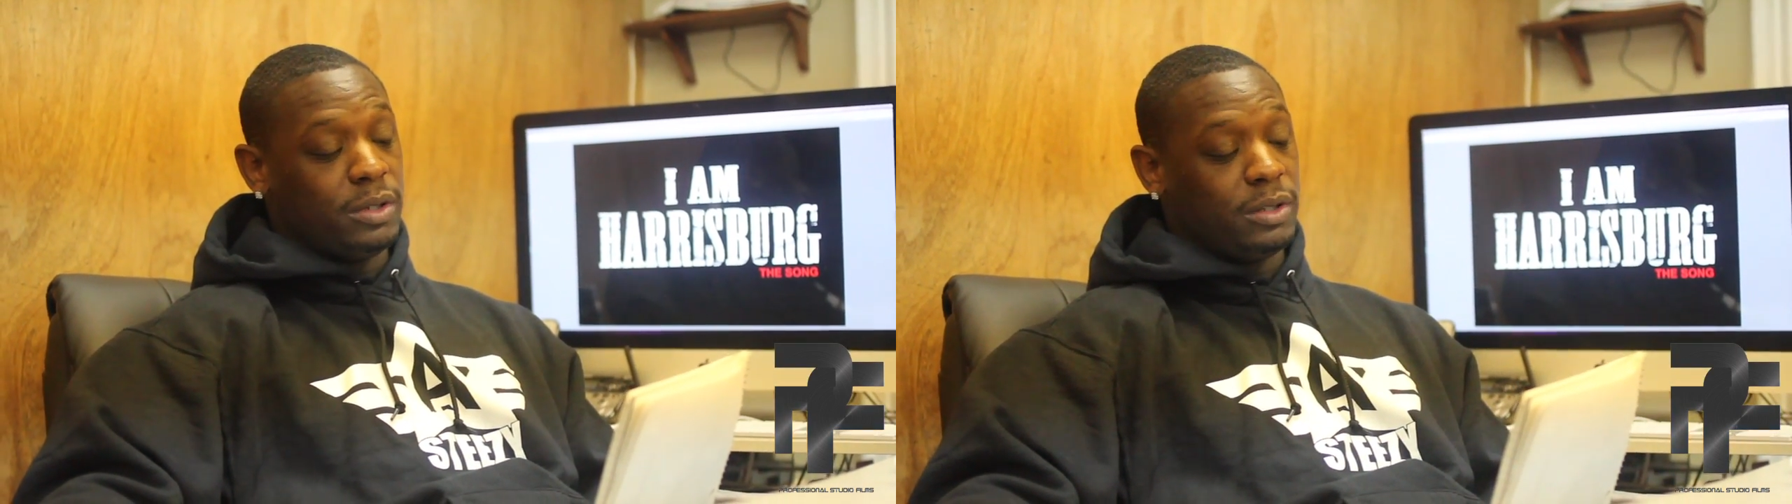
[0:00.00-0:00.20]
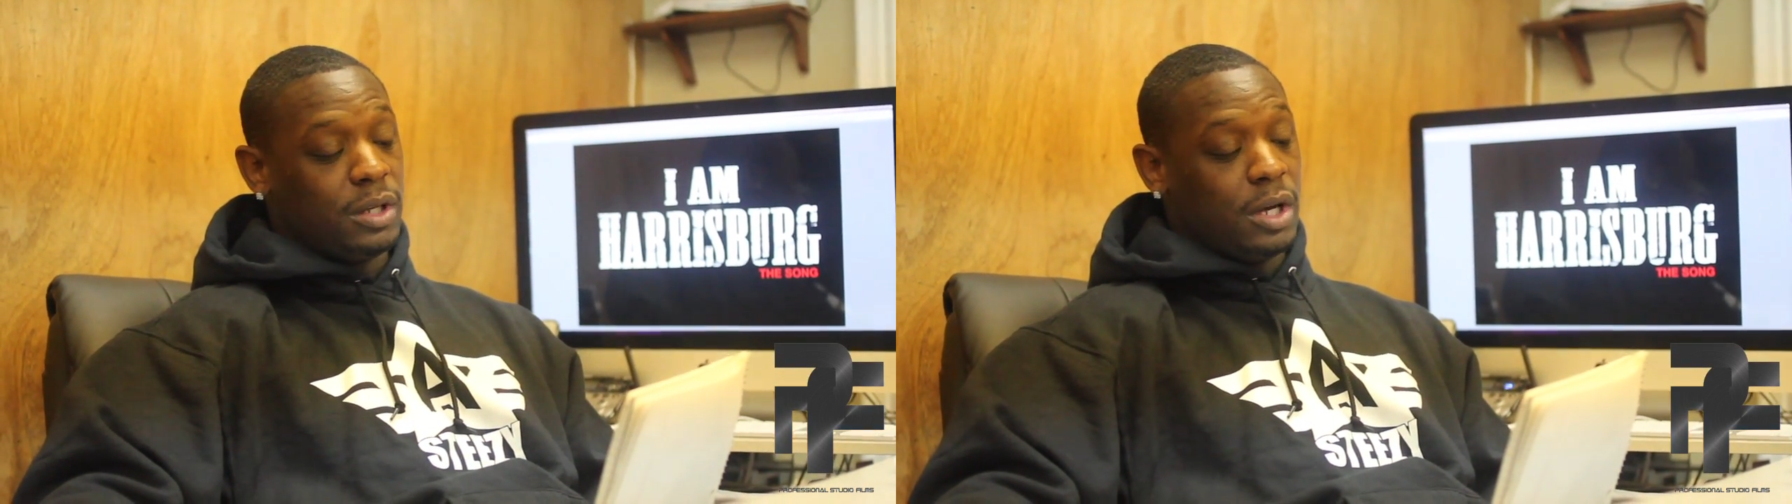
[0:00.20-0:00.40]

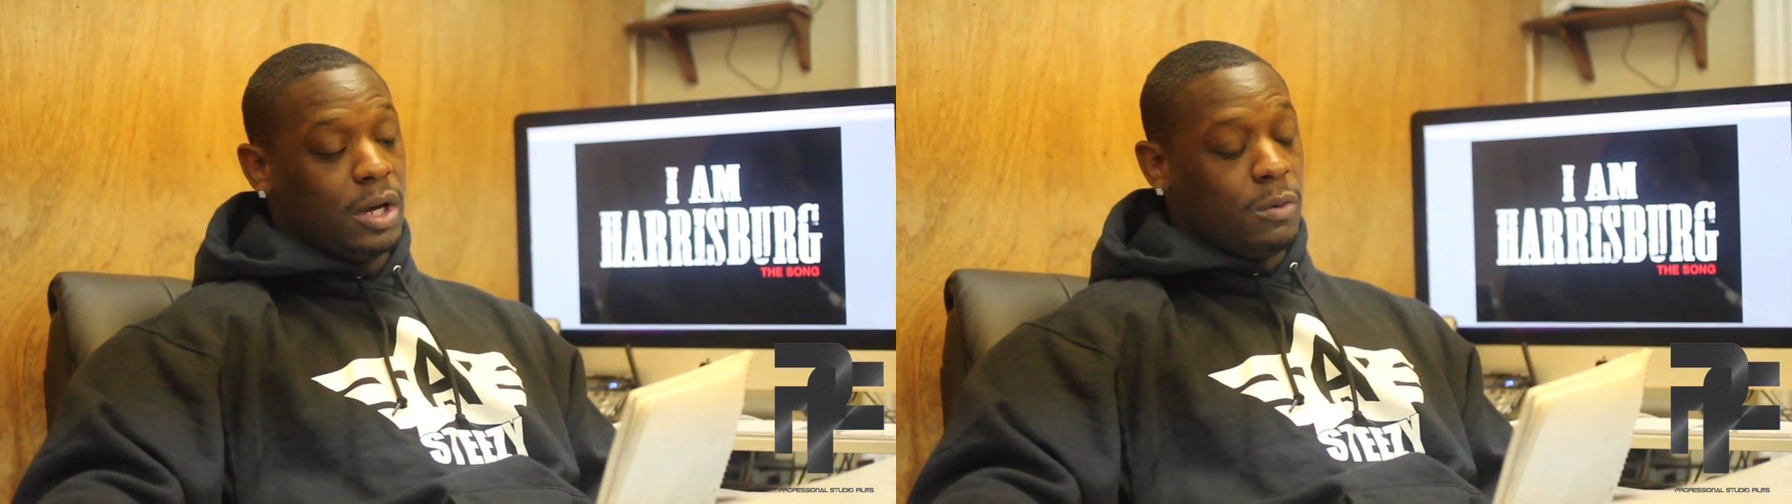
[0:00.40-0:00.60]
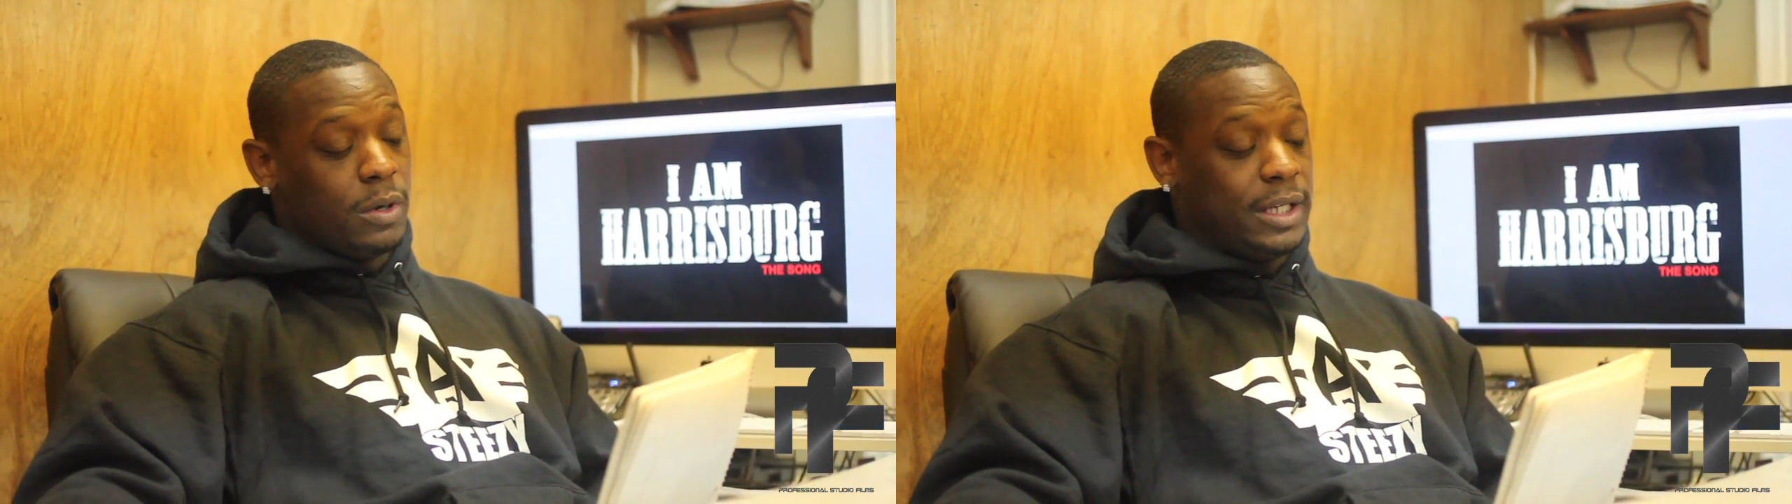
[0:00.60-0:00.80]

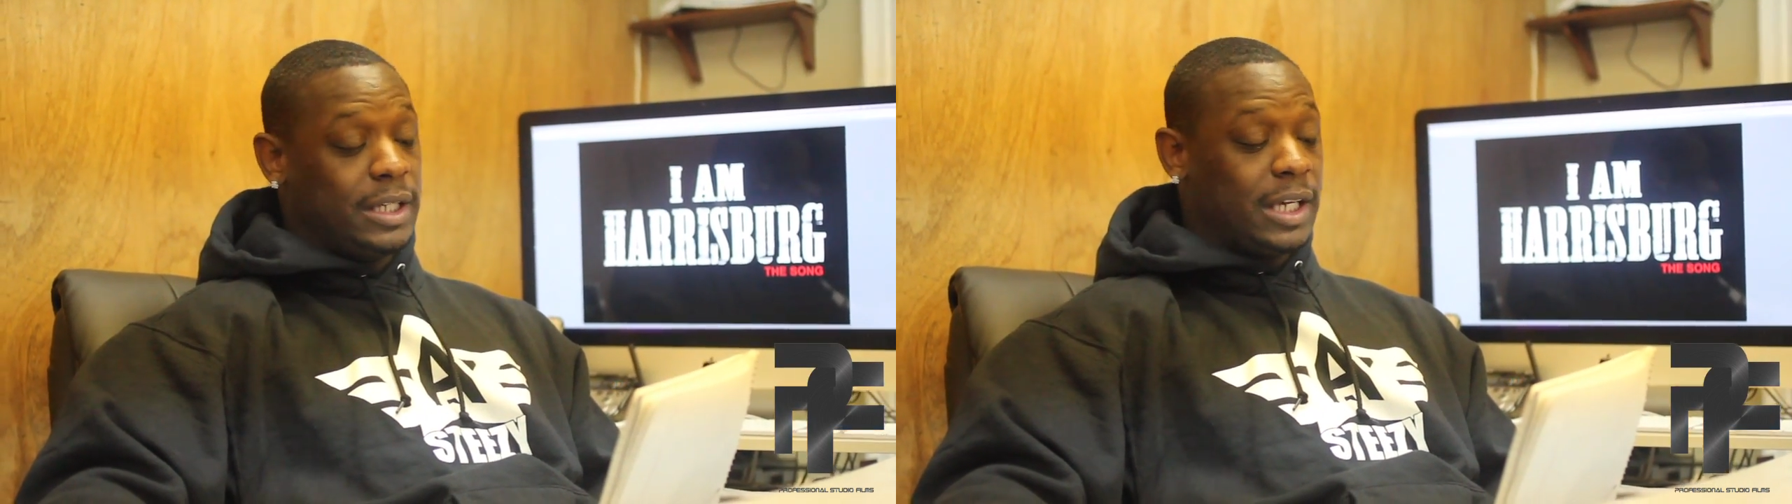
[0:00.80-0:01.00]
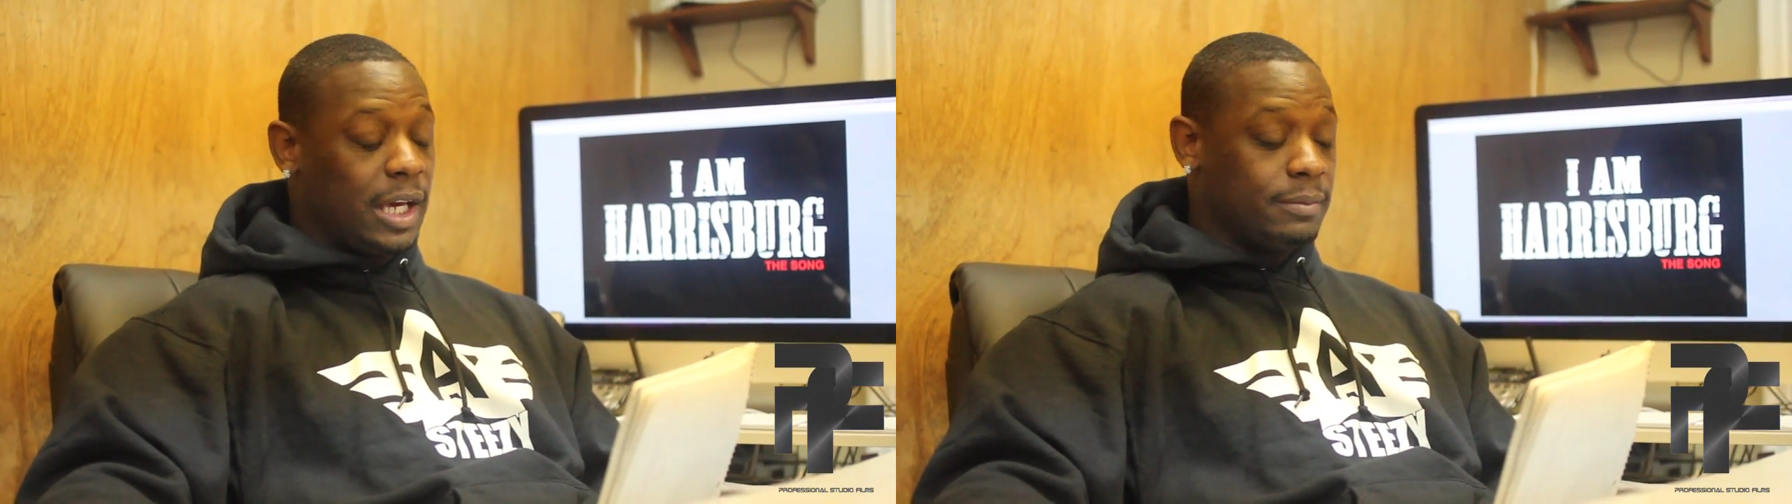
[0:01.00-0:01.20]
with what he
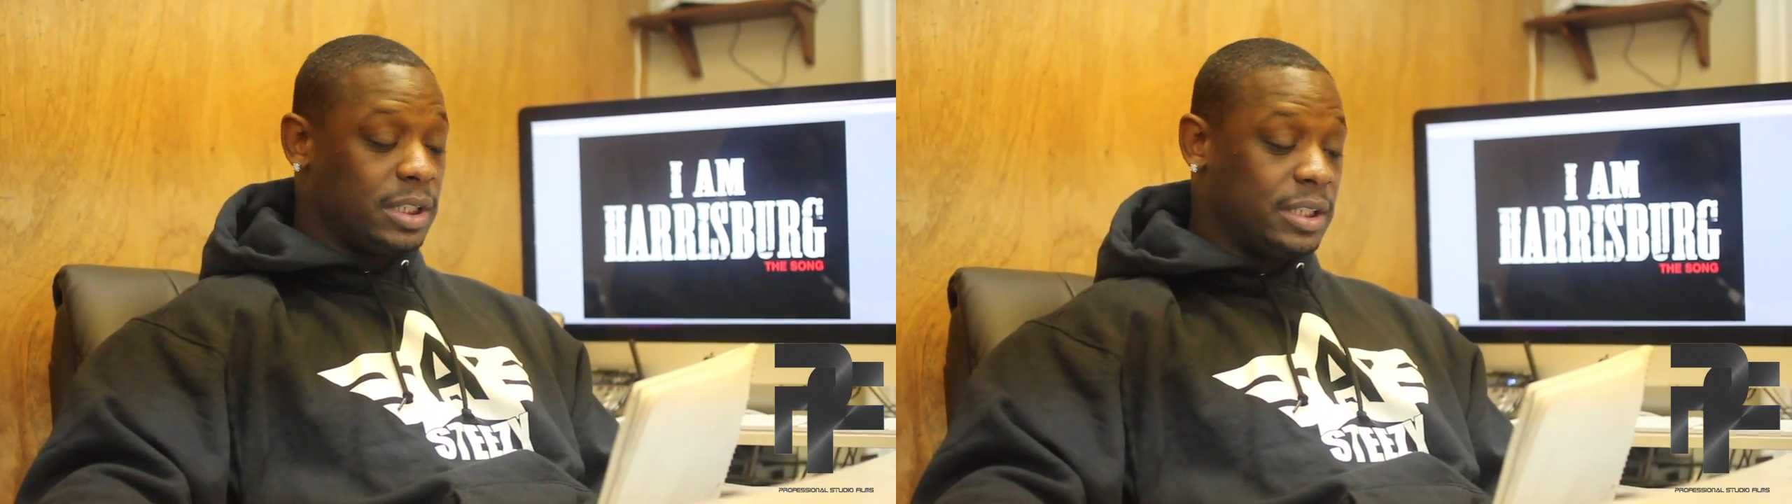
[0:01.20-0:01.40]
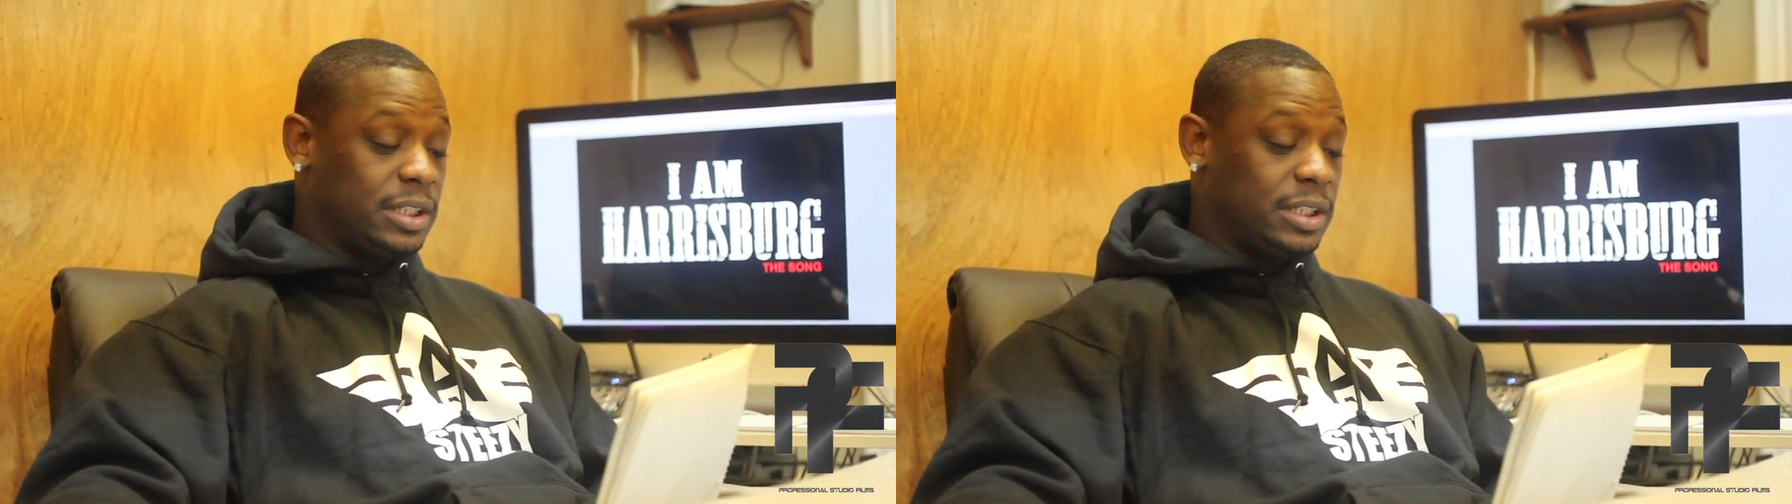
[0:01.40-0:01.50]
came to